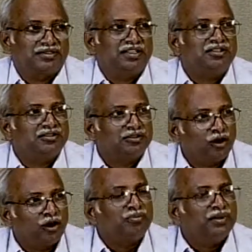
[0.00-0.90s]
That is,
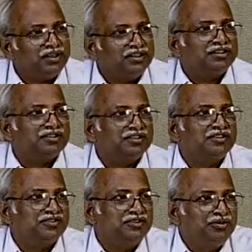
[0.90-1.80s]
normally this is the
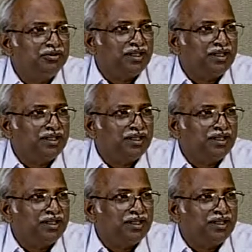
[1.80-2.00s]
sea you will